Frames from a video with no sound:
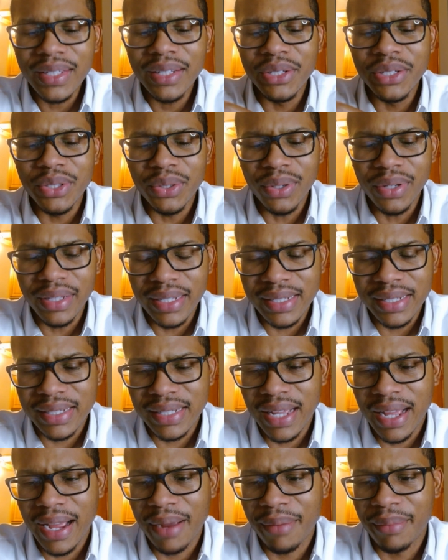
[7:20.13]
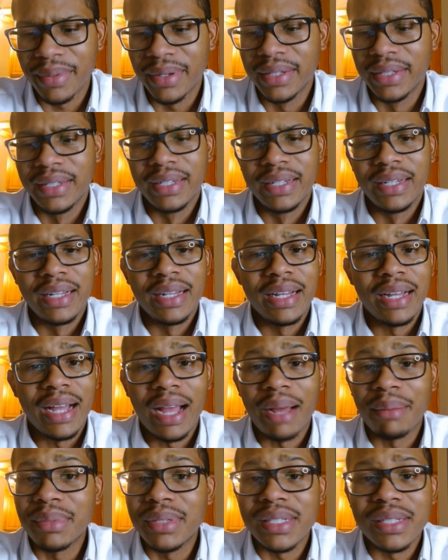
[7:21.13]
During this time,
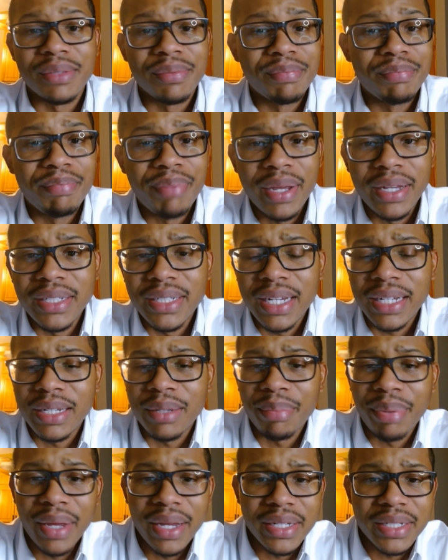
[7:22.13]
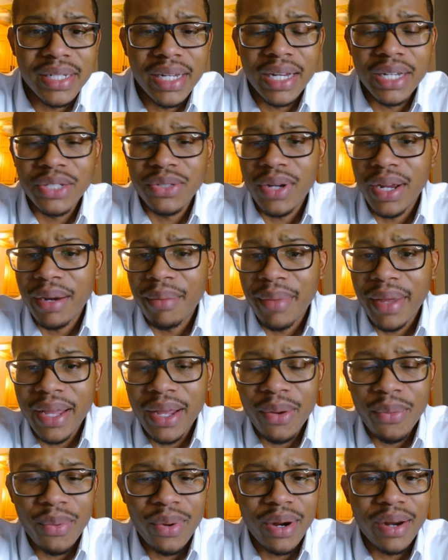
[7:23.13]
I'm just paycheck to paycheck, trying to make
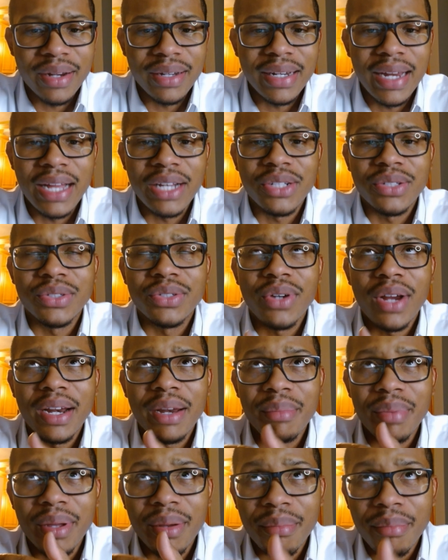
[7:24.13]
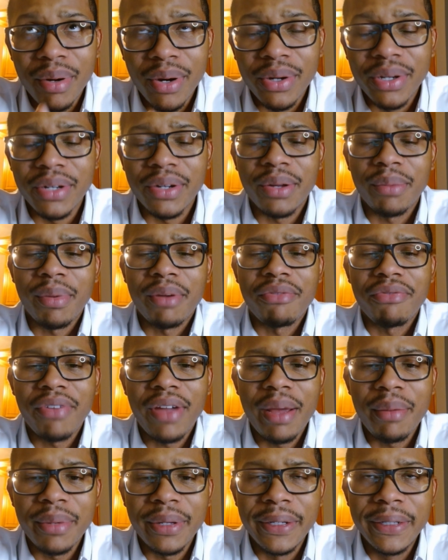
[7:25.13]
it work, not trying to be a burden on my
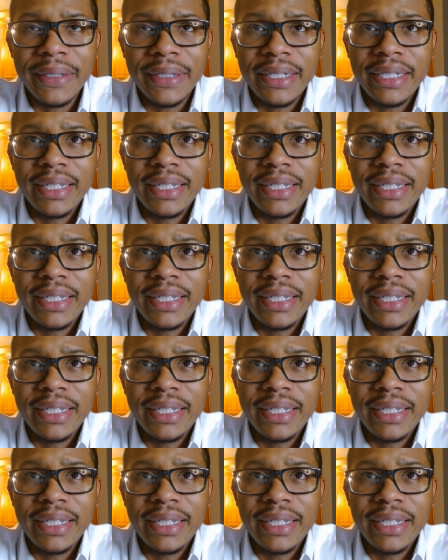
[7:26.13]
family.